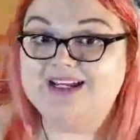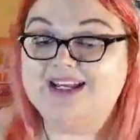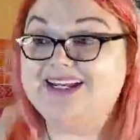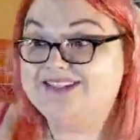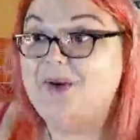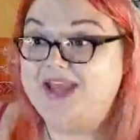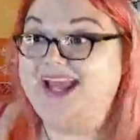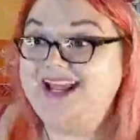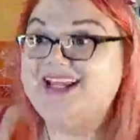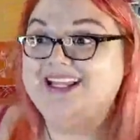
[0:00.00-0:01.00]
It's
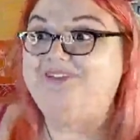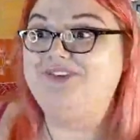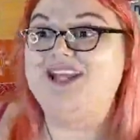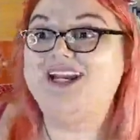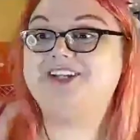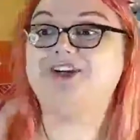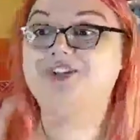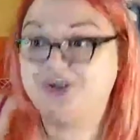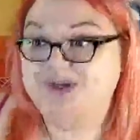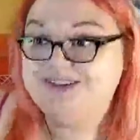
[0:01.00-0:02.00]
okay if you're
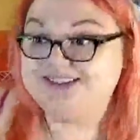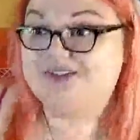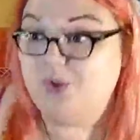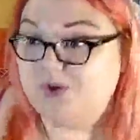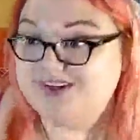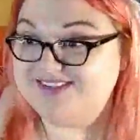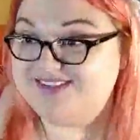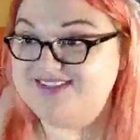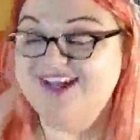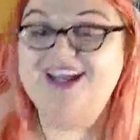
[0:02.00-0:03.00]
doing this
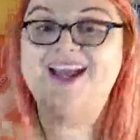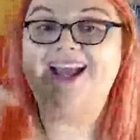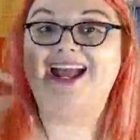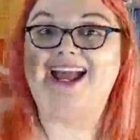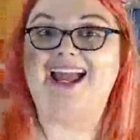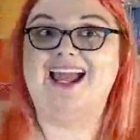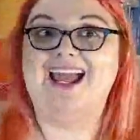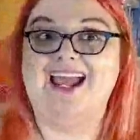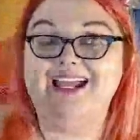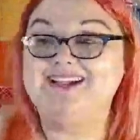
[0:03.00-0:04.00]
course
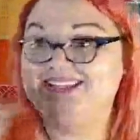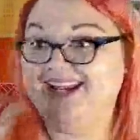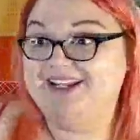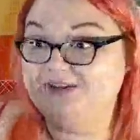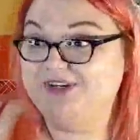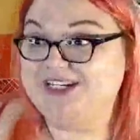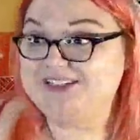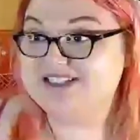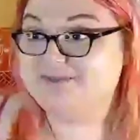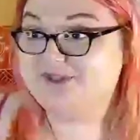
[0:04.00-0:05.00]
and reading
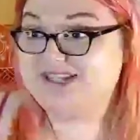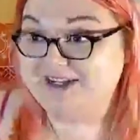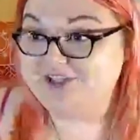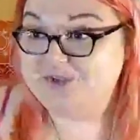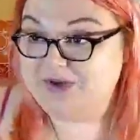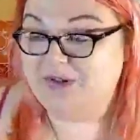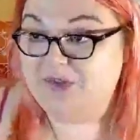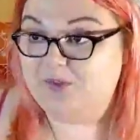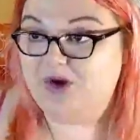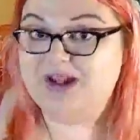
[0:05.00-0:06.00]
this book and doing all the
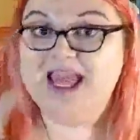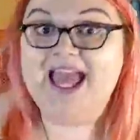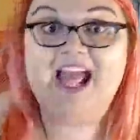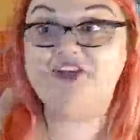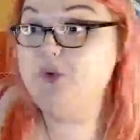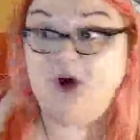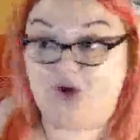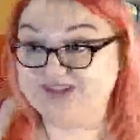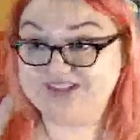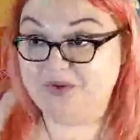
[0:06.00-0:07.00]
work, and you
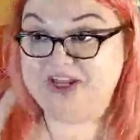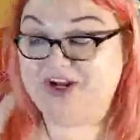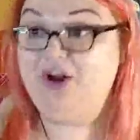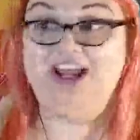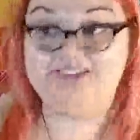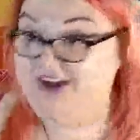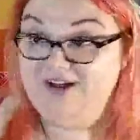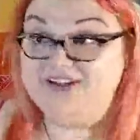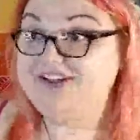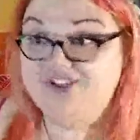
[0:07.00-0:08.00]
also
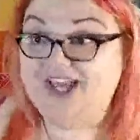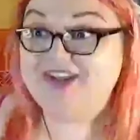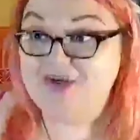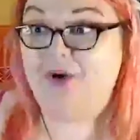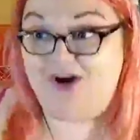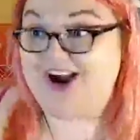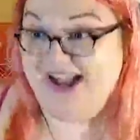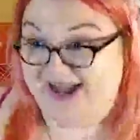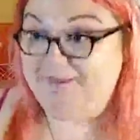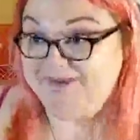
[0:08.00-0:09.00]
acknowledge that you are
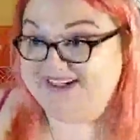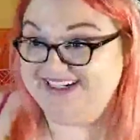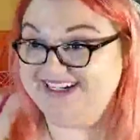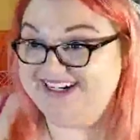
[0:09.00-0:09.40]
happy.